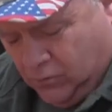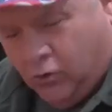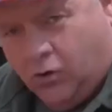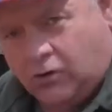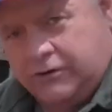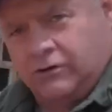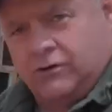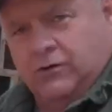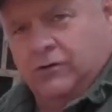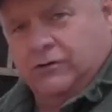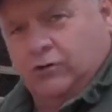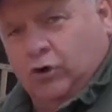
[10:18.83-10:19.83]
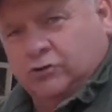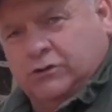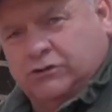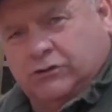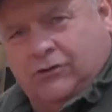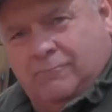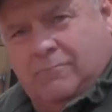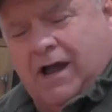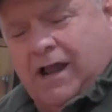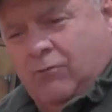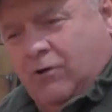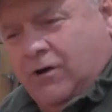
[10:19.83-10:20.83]
Or you can go to the grocery store and
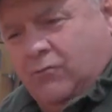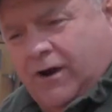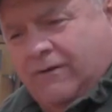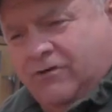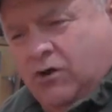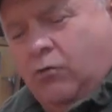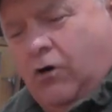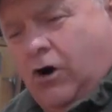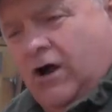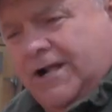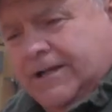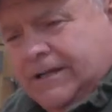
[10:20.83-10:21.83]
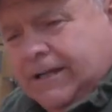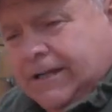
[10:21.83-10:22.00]
buy one, whatever you want.